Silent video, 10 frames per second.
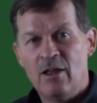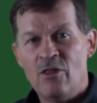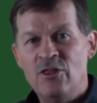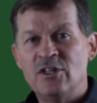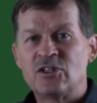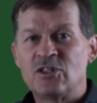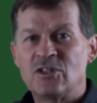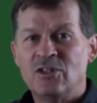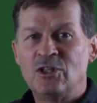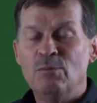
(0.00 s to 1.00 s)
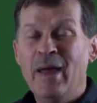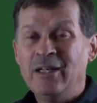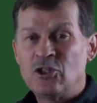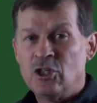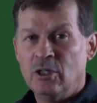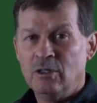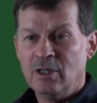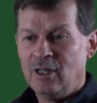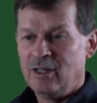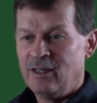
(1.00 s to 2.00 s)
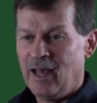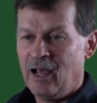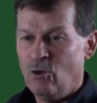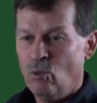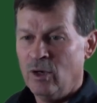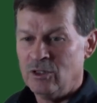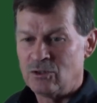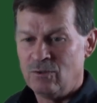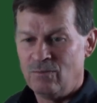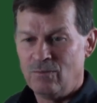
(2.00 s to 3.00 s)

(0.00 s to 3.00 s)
this dimension that was